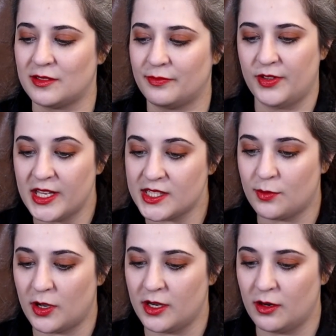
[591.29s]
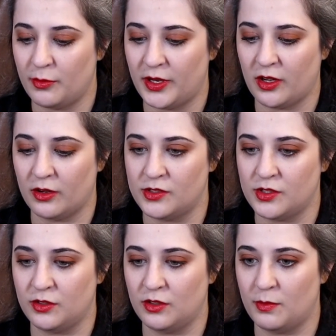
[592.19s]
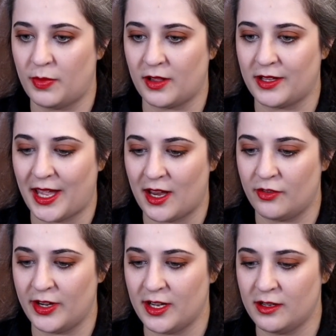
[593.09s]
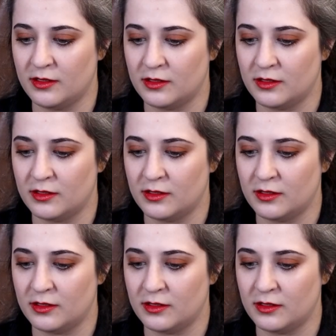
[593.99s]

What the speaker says: For this one, we go to Bulgaria.